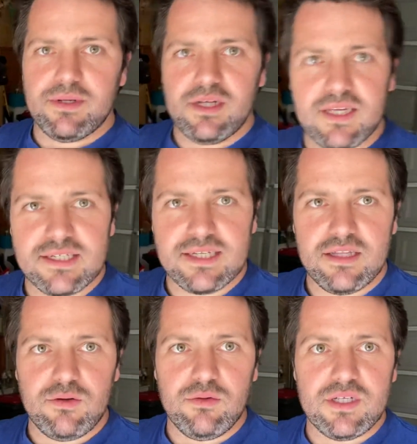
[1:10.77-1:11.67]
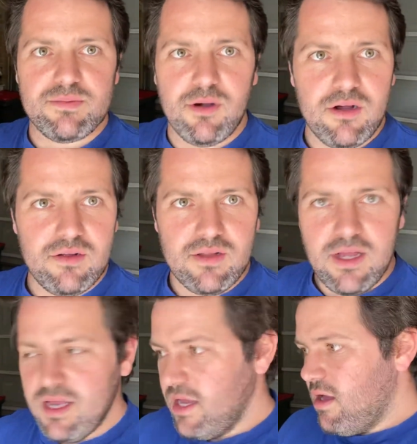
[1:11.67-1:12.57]
But you can see that all this pile
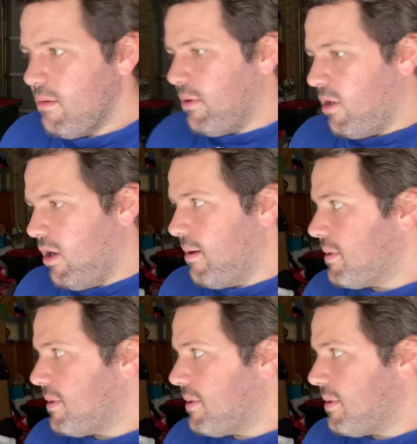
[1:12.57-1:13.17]
behind